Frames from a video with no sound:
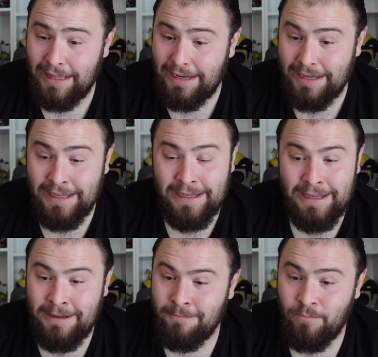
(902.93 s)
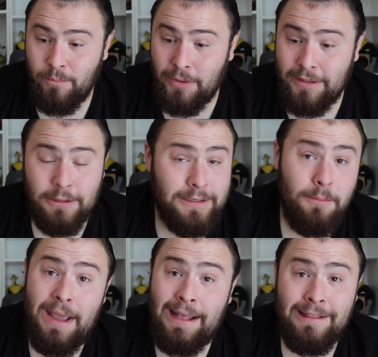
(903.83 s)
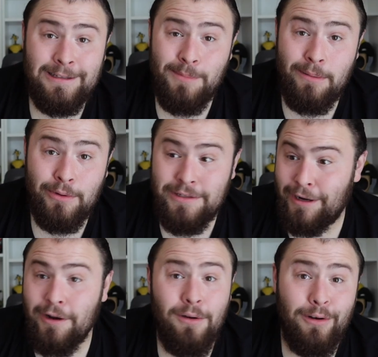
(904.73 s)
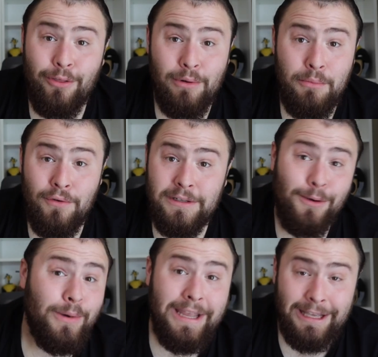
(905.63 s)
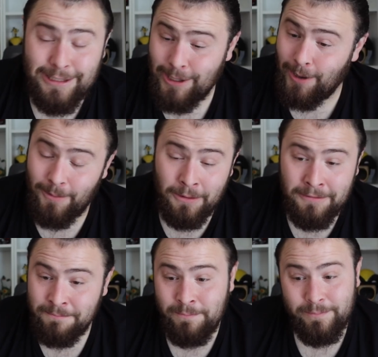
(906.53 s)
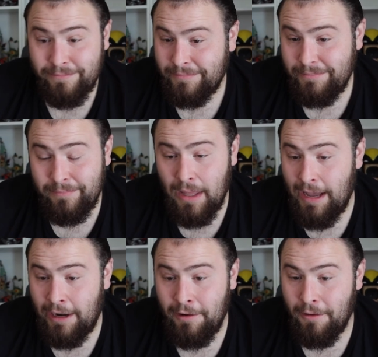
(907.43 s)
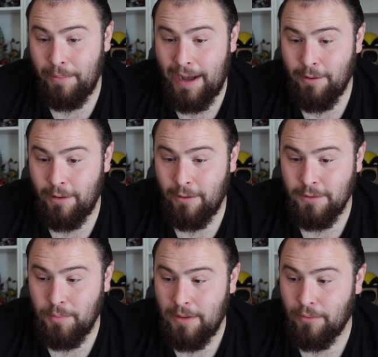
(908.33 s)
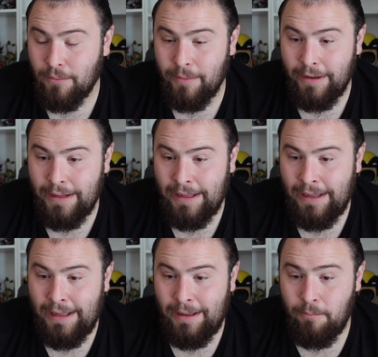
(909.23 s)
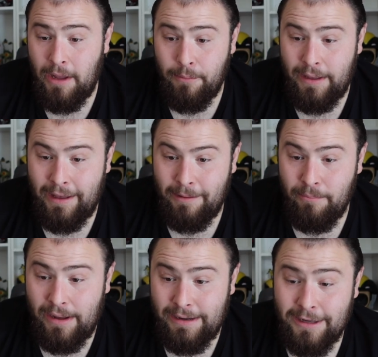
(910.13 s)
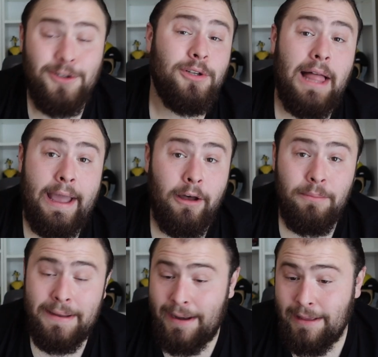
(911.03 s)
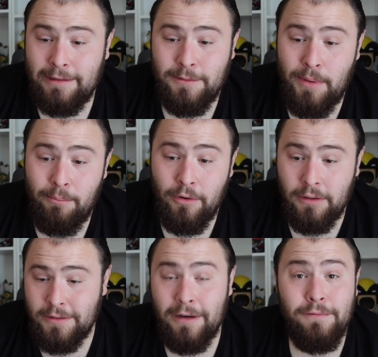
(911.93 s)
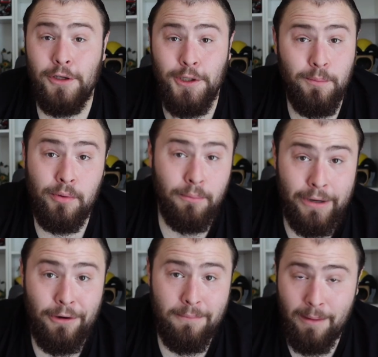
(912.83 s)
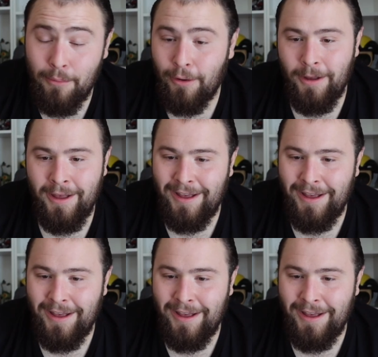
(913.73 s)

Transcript: Like, but there's some A-list members that are going to three movies a week. So, I don't know. Power to those people, but maybe uh, by next July I'll be an A-list member instead of just a premiere member.